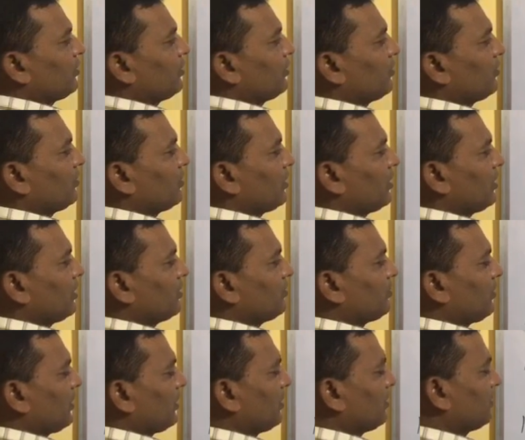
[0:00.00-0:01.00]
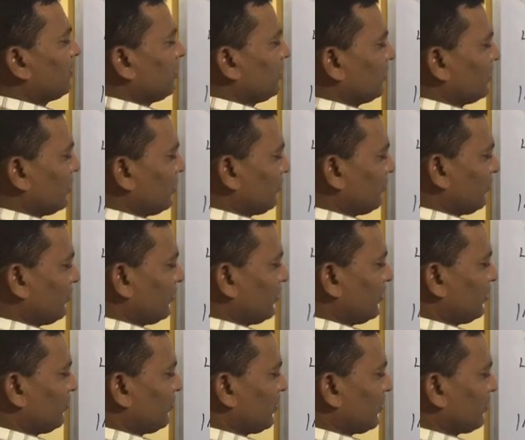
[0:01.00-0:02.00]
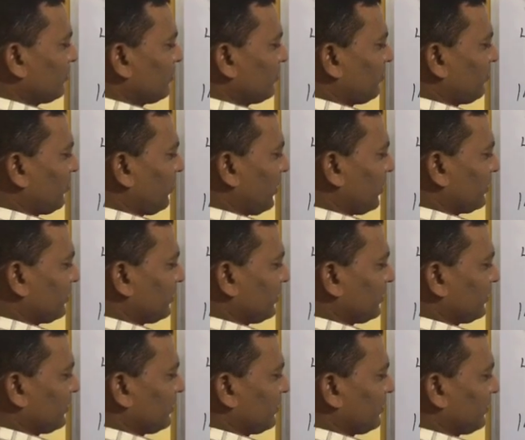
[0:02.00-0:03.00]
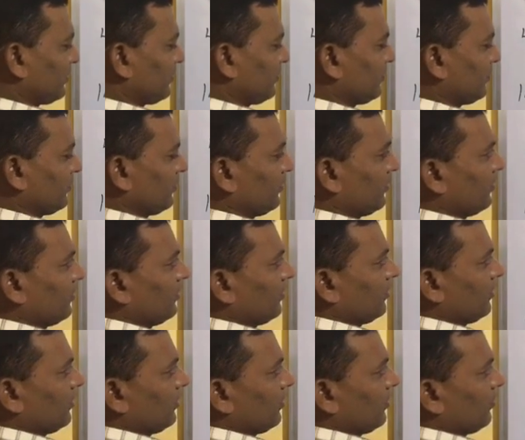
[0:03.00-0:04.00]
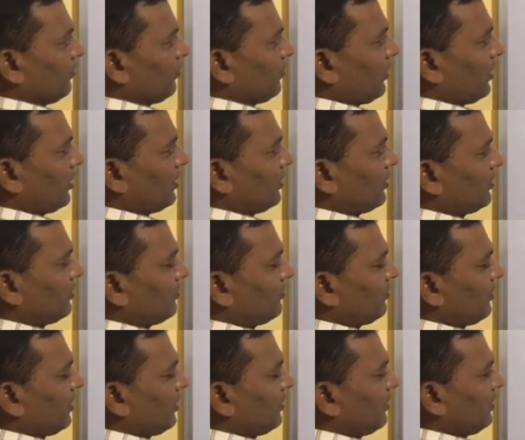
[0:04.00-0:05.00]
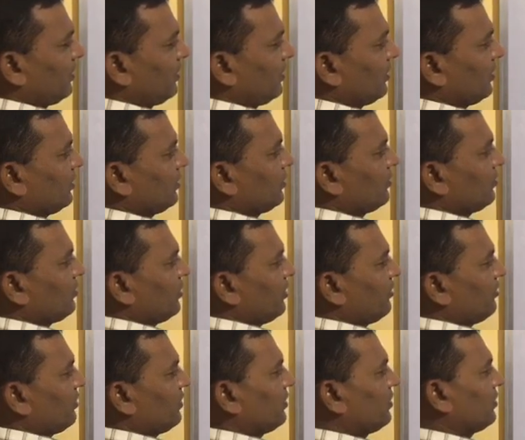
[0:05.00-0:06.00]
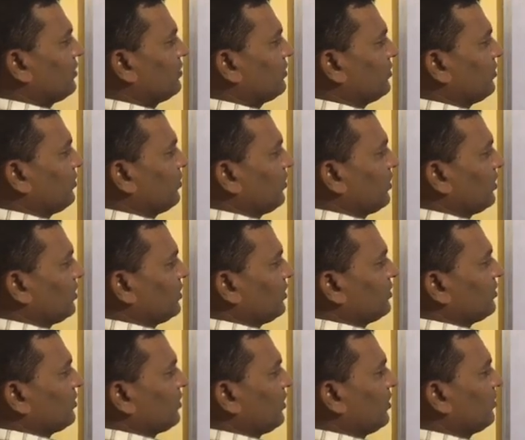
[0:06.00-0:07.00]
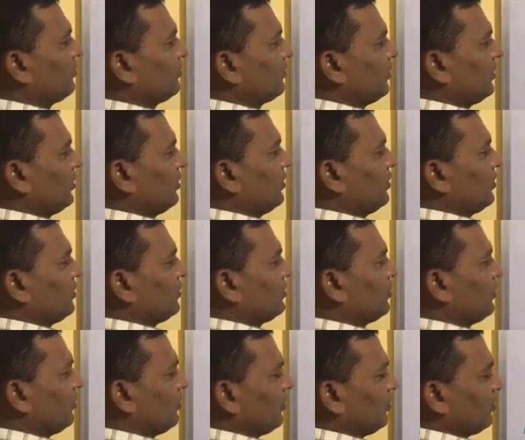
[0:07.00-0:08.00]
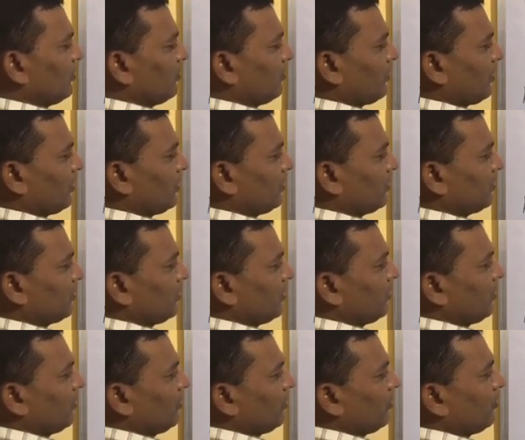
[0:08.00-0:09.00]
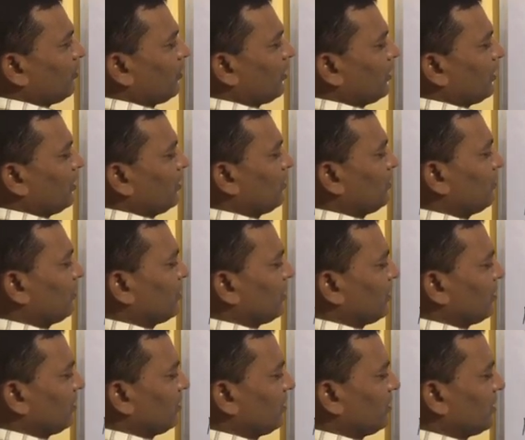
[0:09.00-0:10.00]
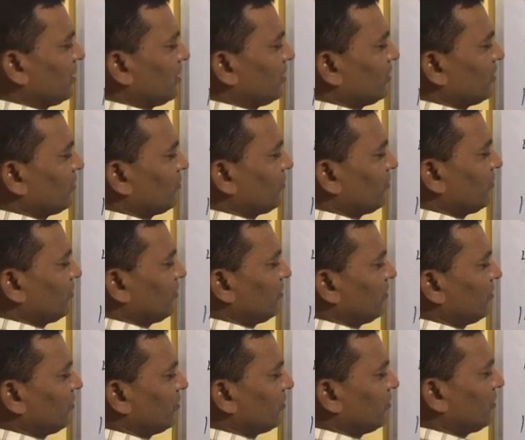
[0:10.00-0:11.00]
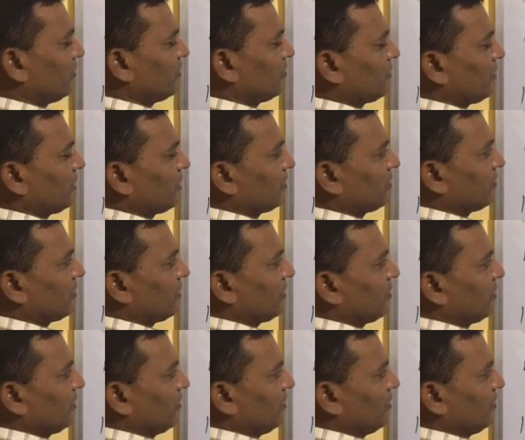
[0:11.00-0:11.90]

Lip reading: into 3 is minus 6, therefore this becomes plus 6. Minus 1 into, leaving this row and this column, 0 into 1 is 0, 1 into 3 is 3, therefore 0 minus 3,